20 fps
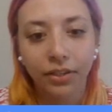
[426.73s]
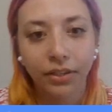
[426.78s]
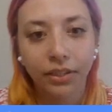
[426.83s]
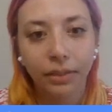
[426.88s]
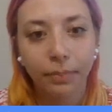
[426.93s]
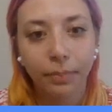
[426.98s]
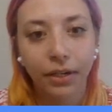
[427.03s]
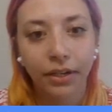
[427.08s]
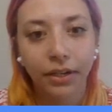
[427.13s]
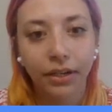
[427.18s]
our
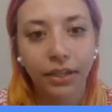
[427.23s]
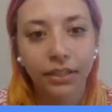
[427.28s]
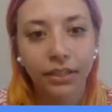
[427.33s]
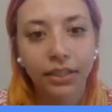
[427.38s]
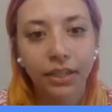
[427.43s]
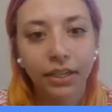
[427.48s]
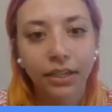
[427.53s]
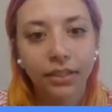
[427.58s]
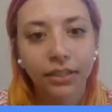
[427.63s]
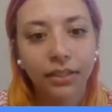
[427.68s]
personal
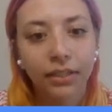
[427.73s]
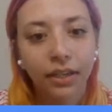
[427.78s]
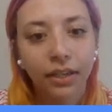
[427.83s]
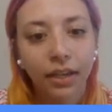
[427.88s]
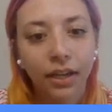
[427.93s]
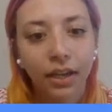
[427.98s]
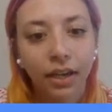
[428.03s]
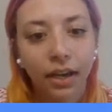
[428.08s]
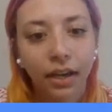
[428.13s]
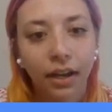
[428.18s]
experiences.
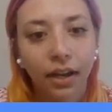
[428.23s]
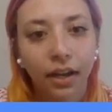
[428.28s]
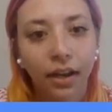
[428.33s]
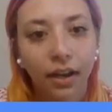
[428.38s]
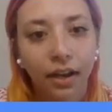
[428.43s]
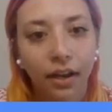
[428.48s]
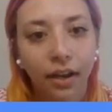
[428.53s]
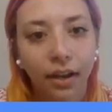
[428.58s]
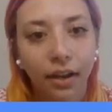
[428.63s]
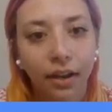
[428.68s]

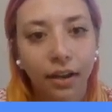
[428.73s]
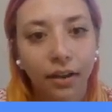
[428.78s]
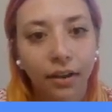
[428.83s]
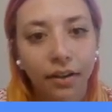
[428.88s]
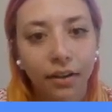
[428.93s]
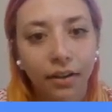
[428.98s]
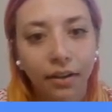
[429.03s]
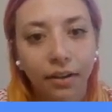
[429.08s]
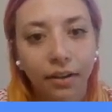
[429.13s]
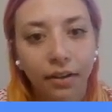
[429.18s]

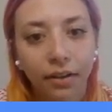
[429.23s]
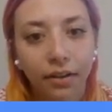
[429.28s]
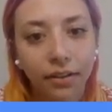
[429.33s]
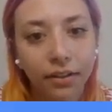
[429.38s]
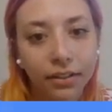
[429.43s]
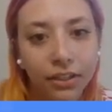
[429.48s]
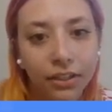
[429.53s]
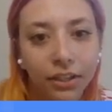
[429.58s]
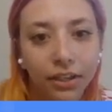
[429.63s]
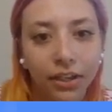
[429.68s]

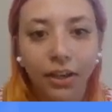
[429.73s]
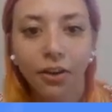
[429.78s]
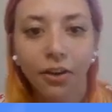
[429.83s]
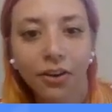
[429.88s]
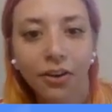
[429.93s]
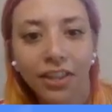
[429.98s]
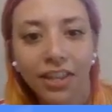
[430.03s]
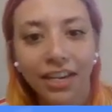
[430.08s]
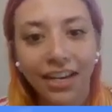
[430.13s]
So you